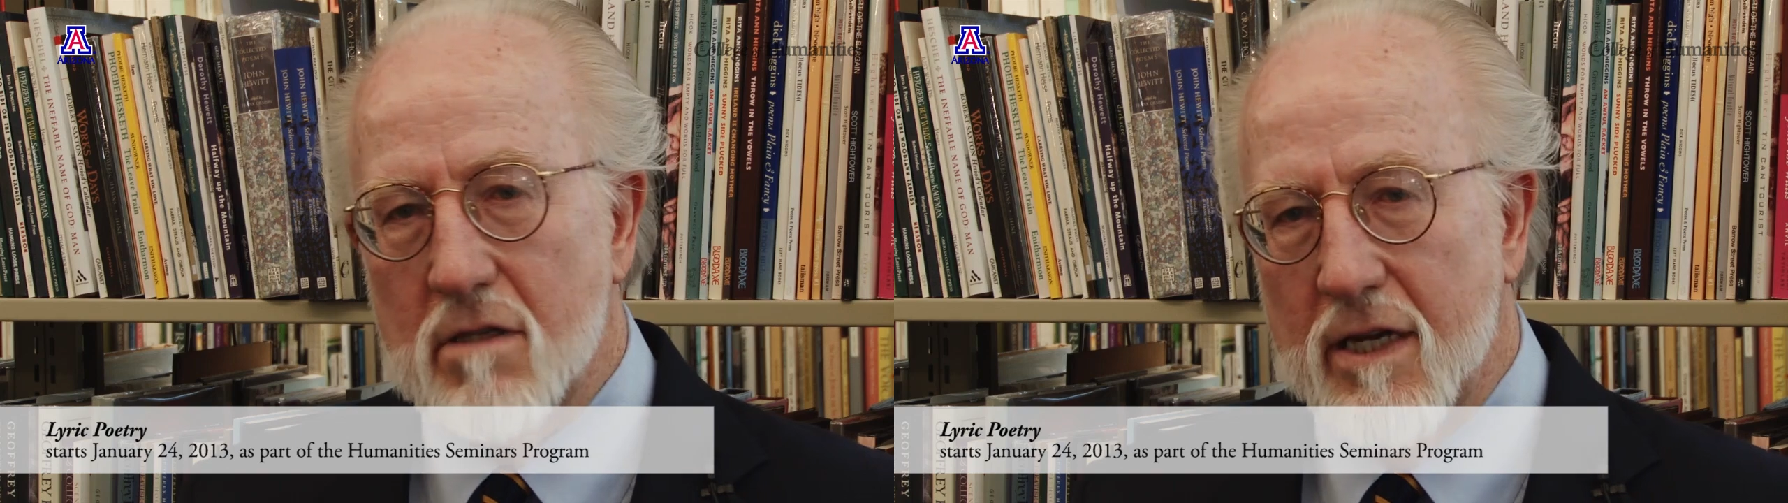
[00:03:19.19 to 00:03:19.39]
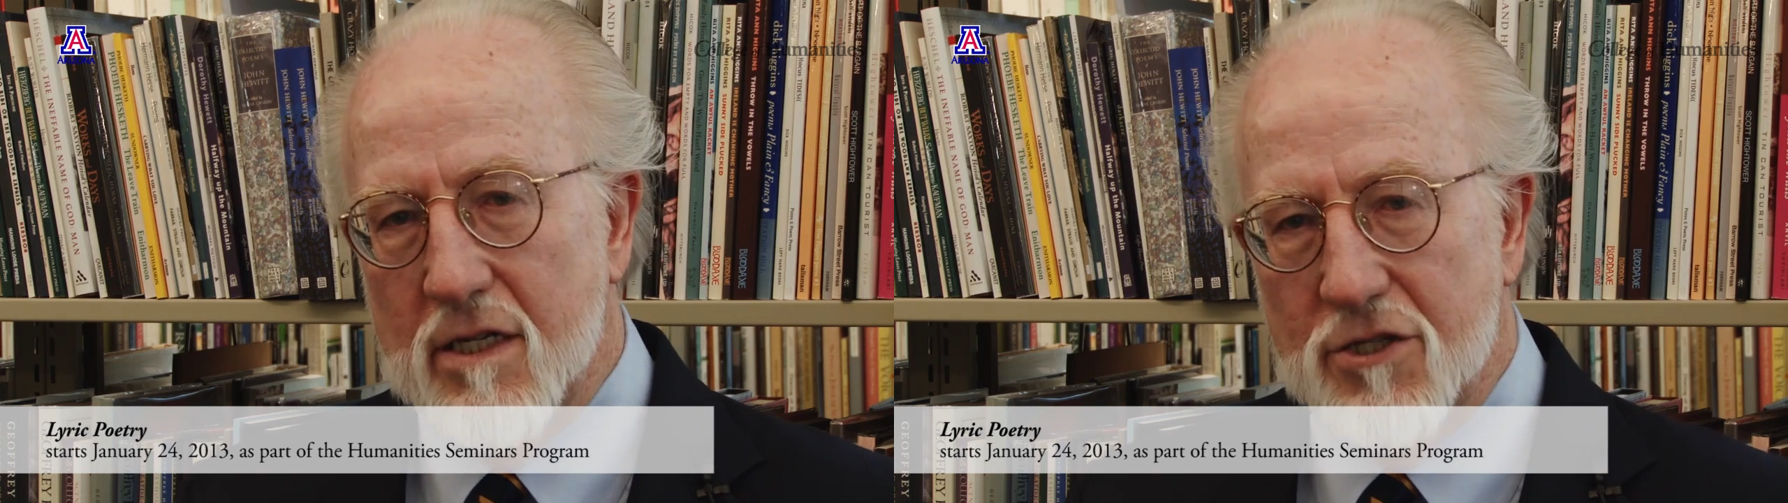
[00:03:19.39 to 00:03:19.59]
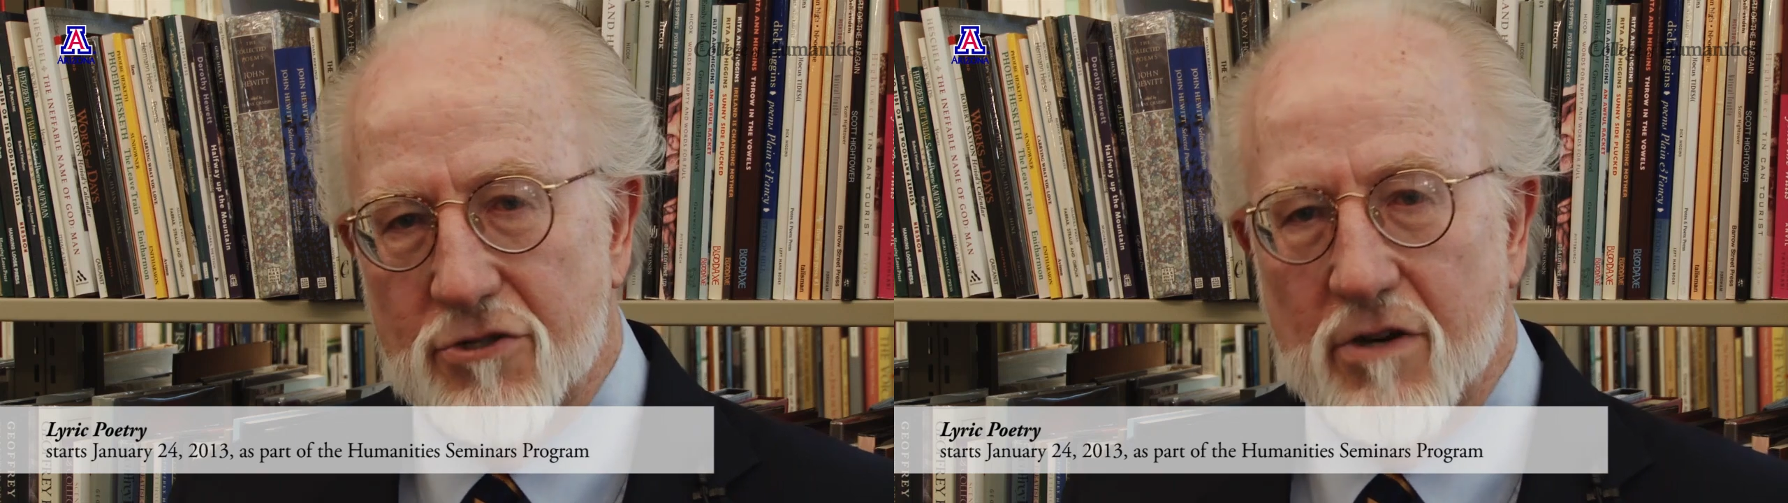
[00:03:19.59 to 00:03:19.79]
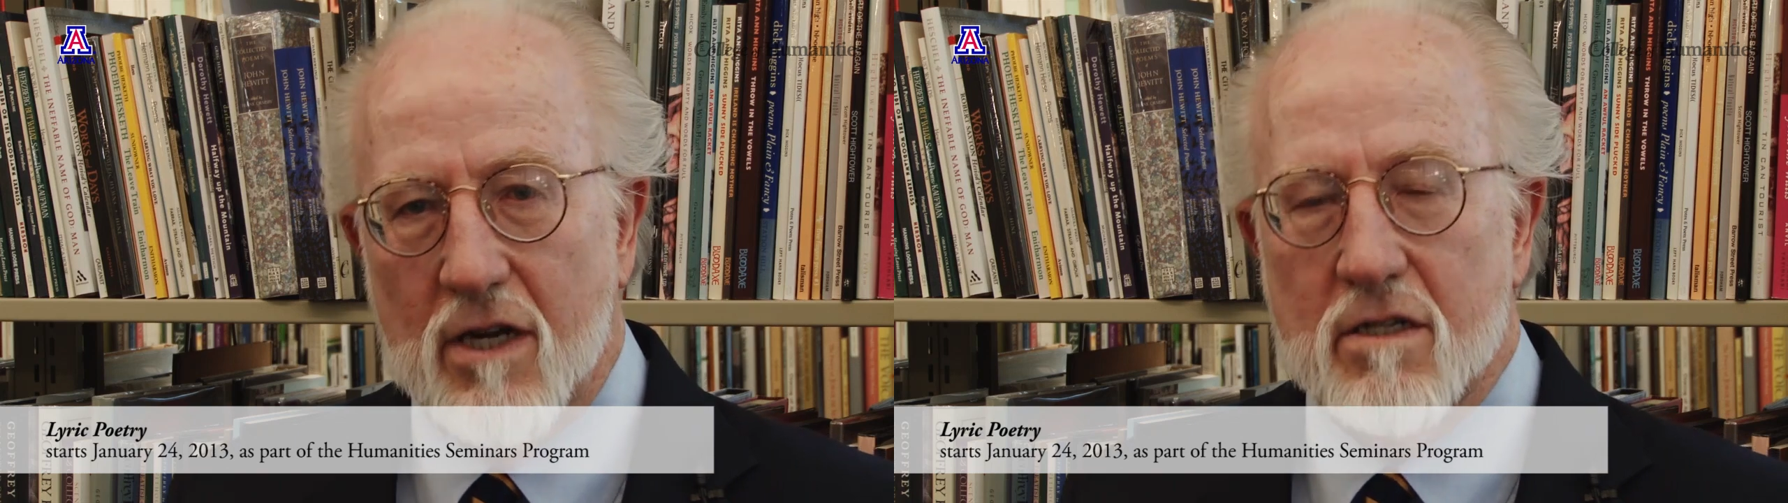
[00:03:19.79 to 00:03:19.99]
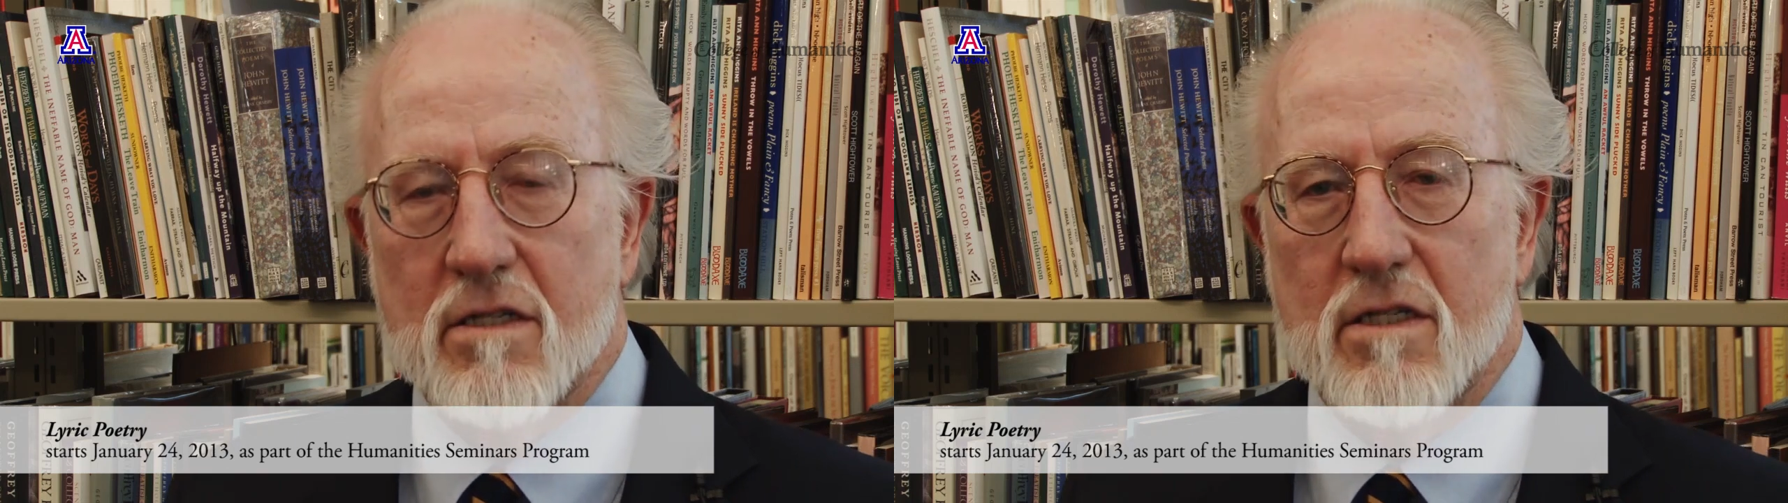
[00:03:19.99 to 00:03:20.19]
and
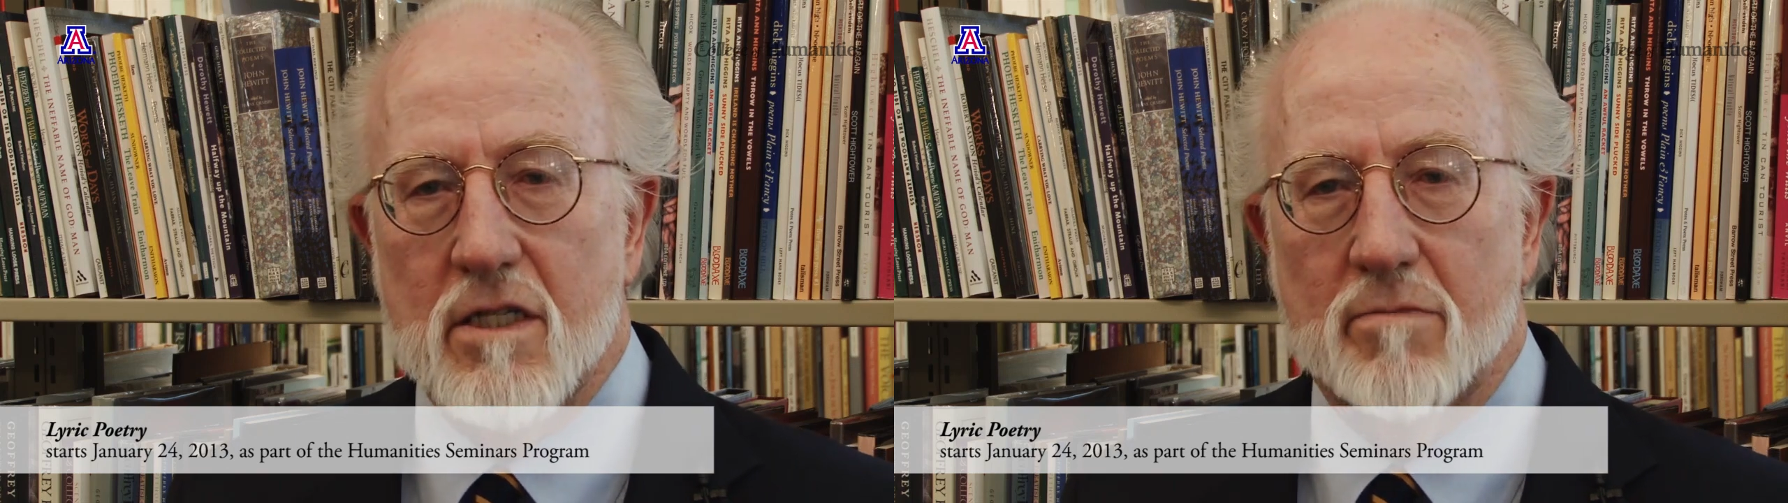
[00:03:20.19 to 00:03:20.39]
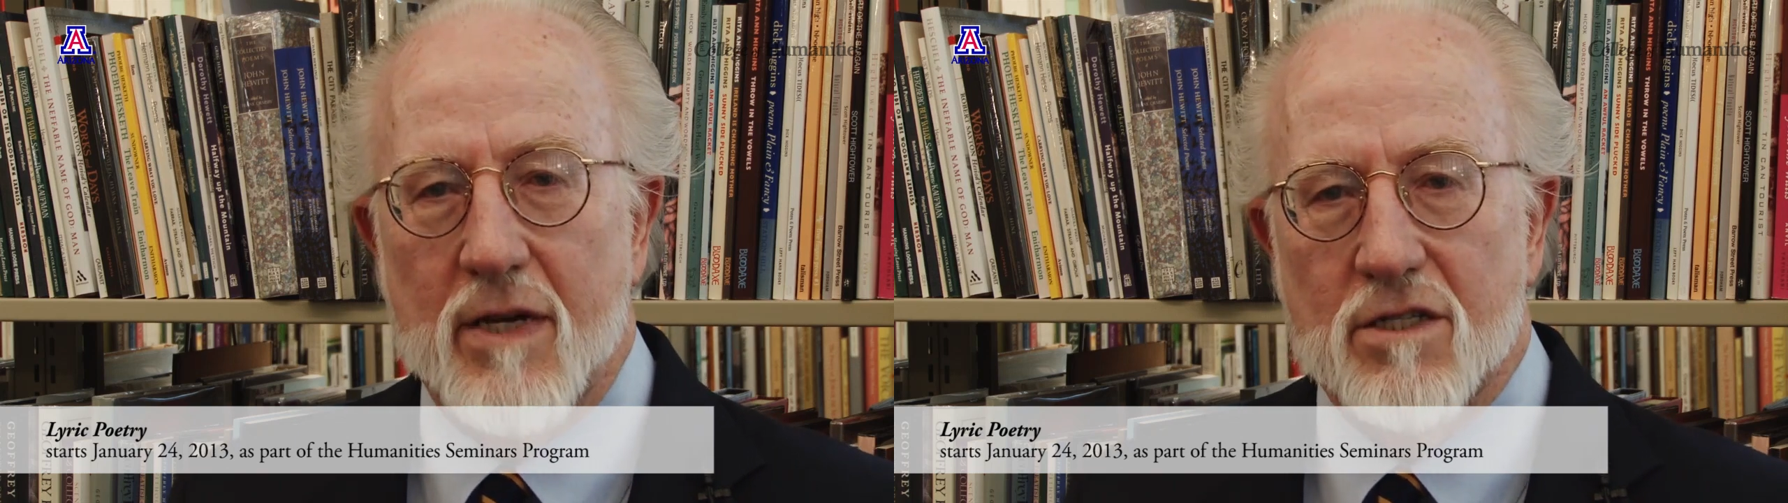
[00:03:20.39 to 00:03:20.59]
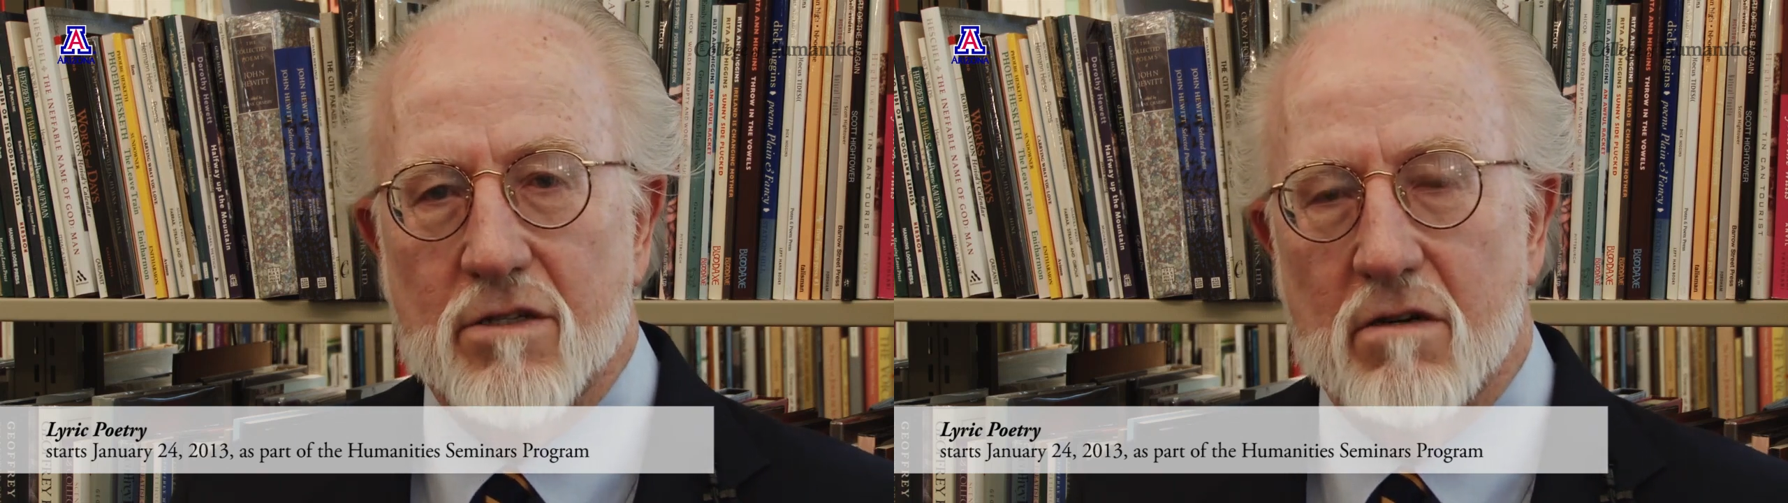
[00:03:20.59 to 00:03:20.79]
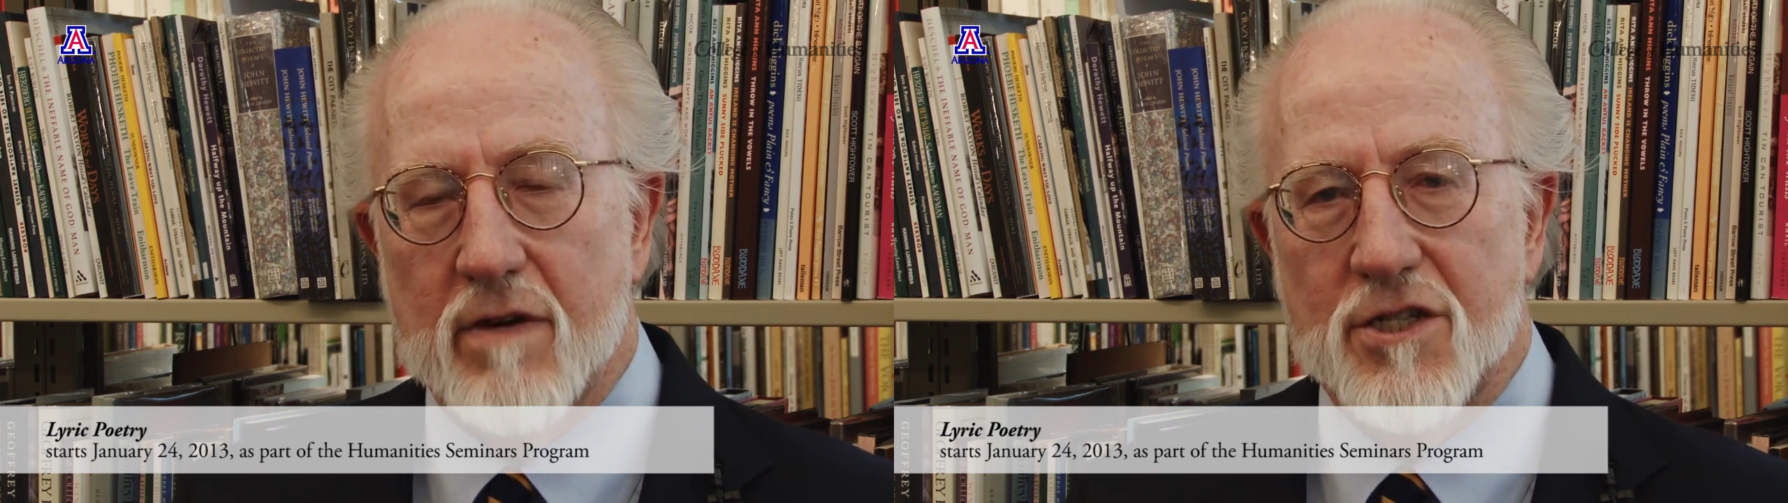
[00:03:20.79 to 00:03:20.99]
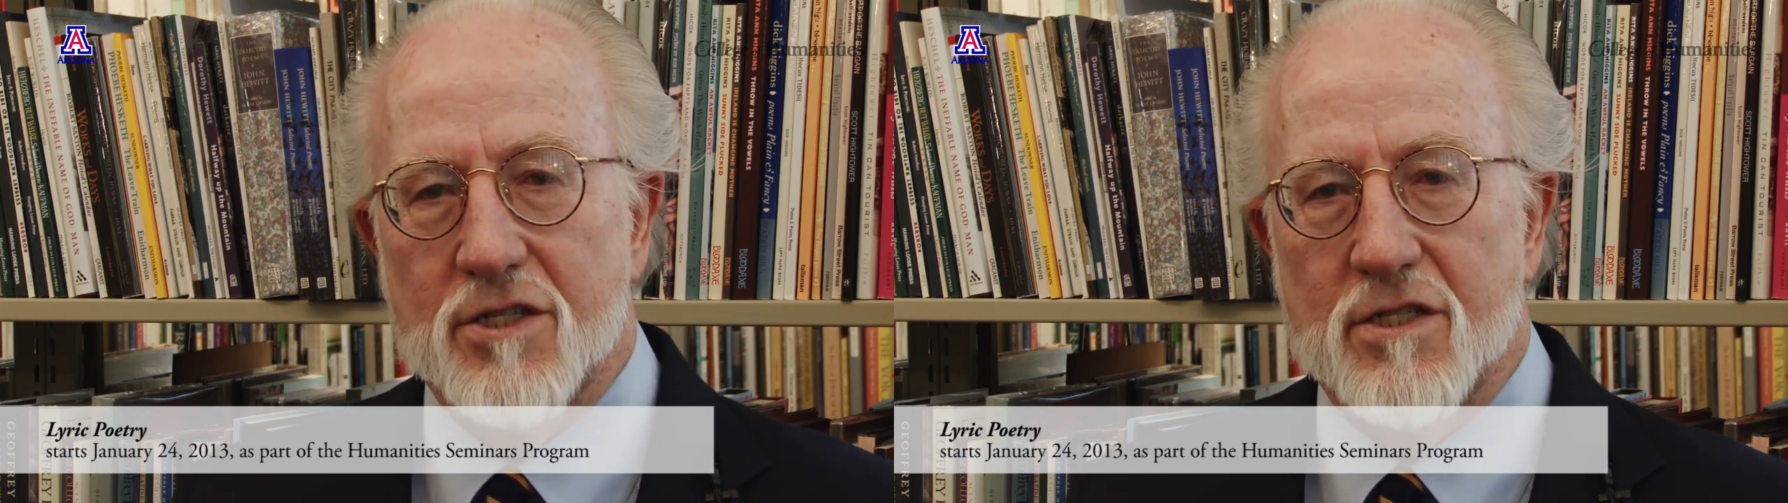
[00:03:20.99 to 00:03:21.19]
instruct in the best
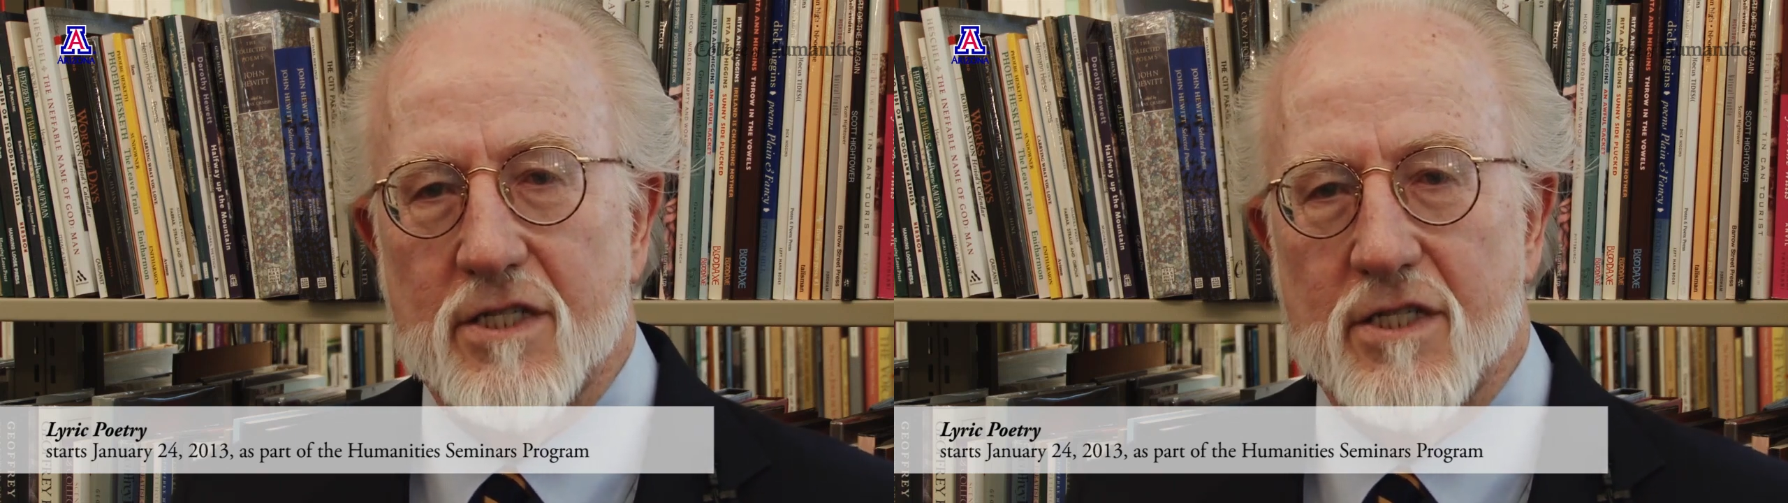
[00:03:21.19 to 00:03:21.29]
Horatian